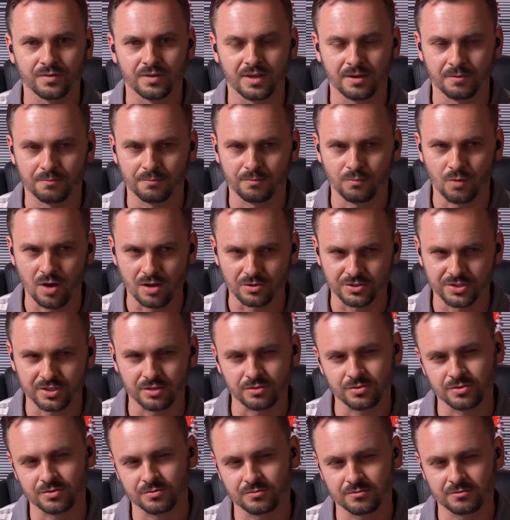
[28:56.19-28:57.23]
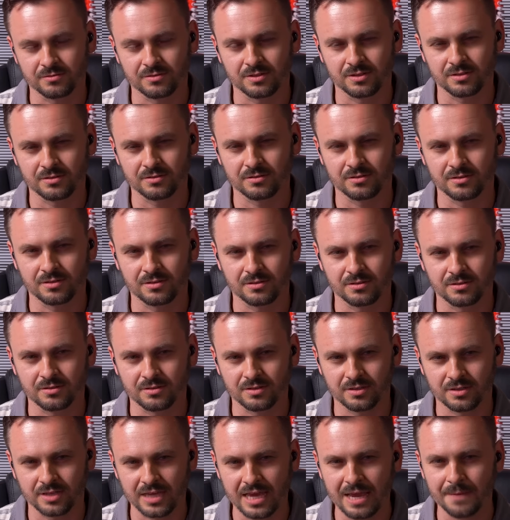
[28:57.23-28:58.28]
and while still
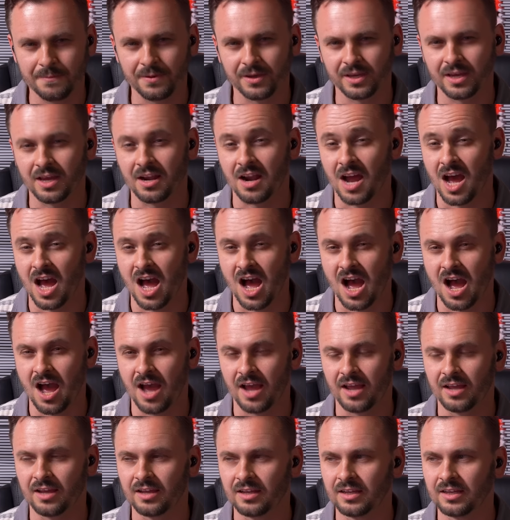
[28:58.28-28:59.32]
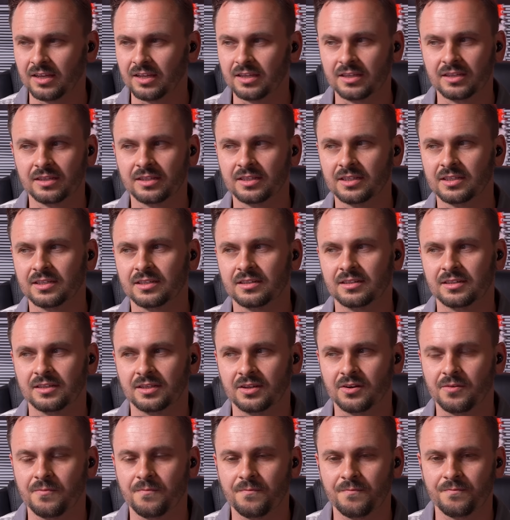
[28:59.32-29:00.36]
keeping it high.
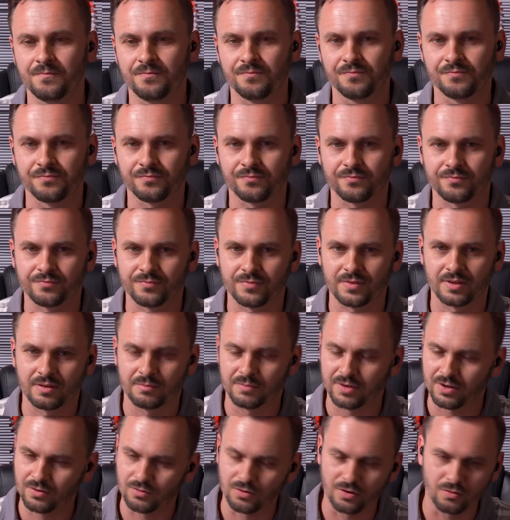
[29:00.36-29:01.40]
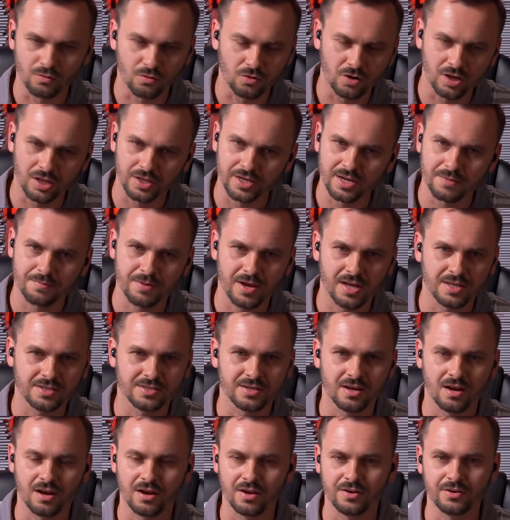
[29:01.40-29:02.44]
Okay. But it, it really
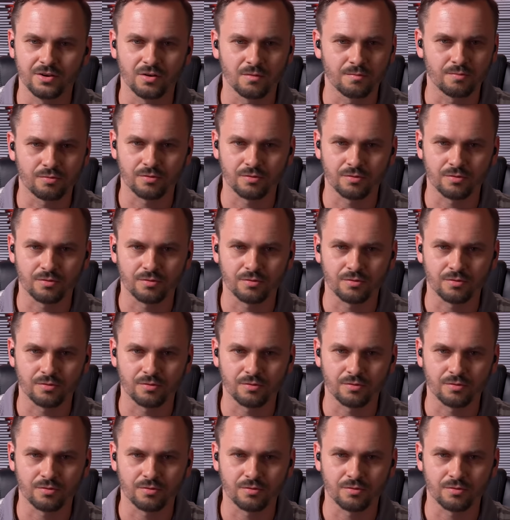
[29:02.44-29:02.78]
depends on your